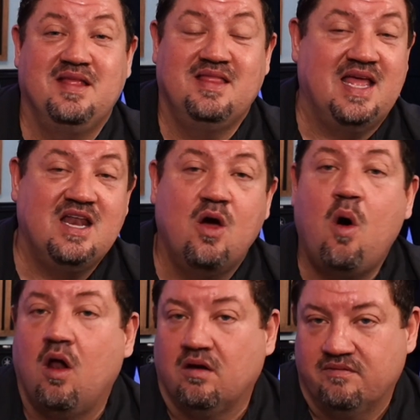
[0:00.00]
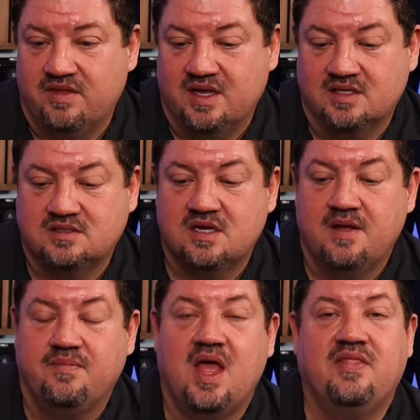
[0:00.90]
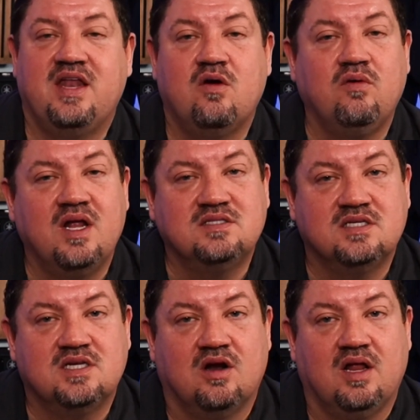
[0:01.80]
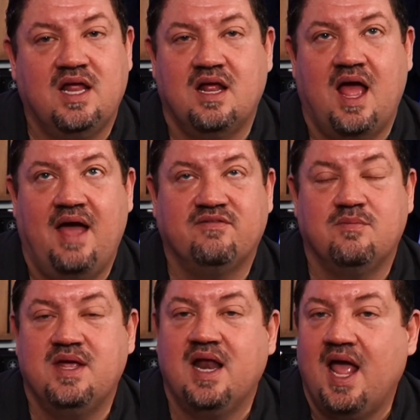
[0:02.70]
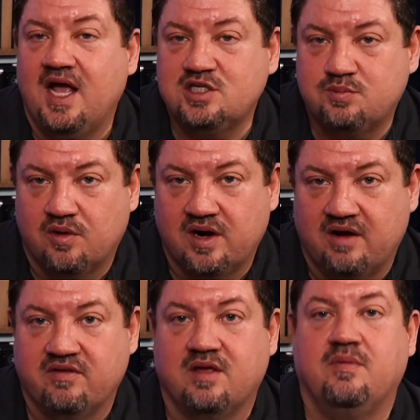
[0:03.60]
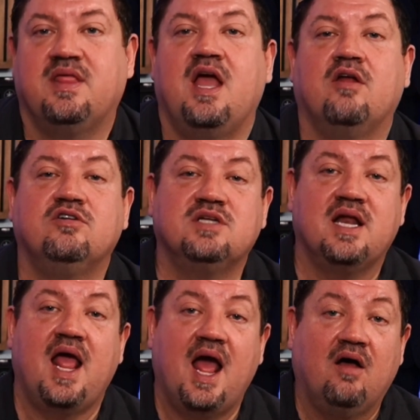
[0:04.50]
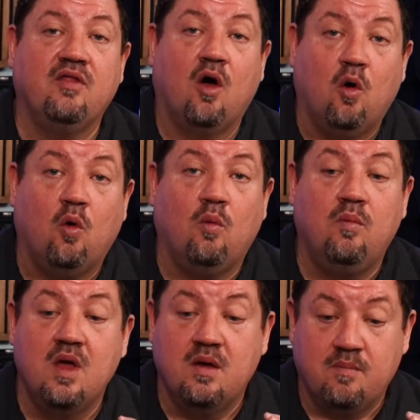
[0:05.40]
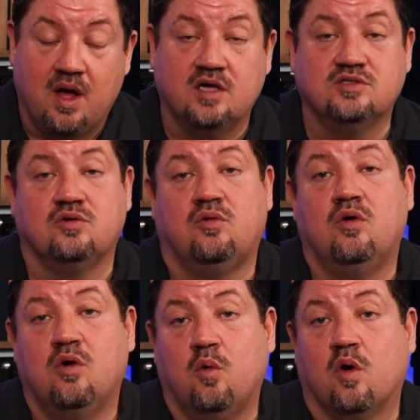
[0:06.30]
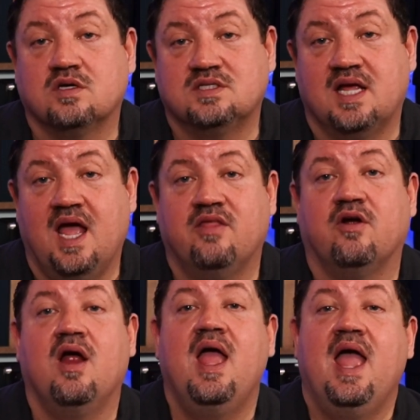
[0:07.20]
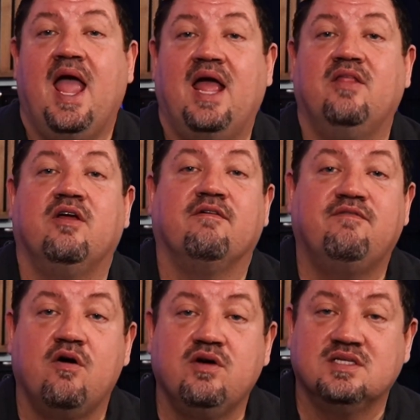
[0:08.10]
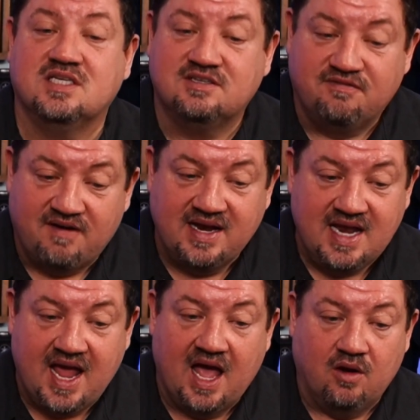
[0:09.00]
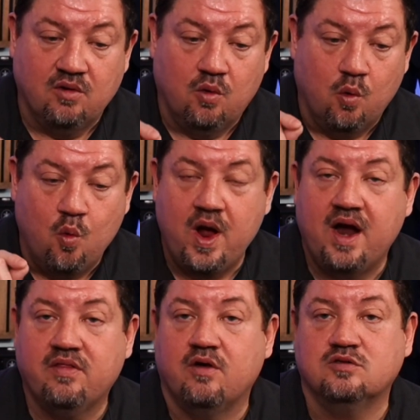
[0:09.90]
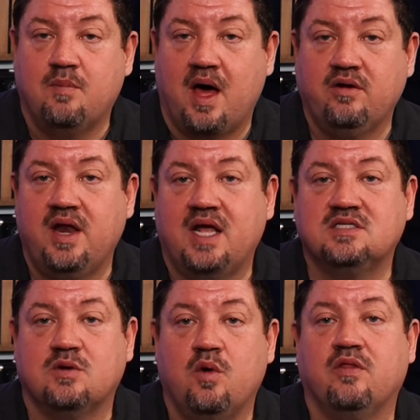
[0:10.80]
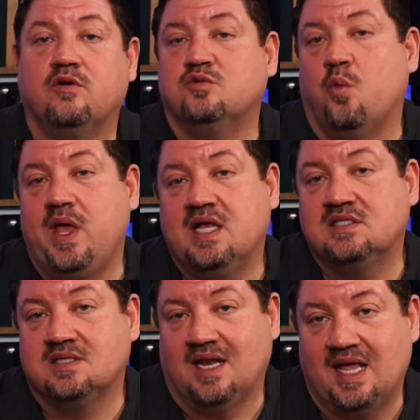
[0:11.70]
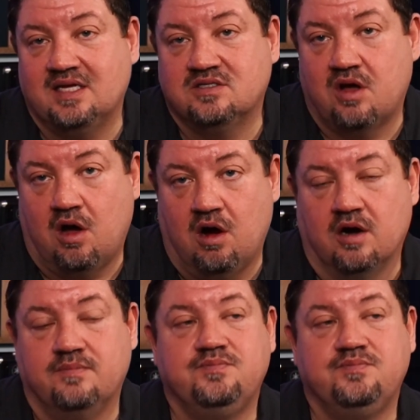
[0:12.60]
They know all of this. They don't necessarily have to be an expert in everything, but they understand how the whole puzzle works together, and their focus is finding out where those bottlenecks and where those weakest links are.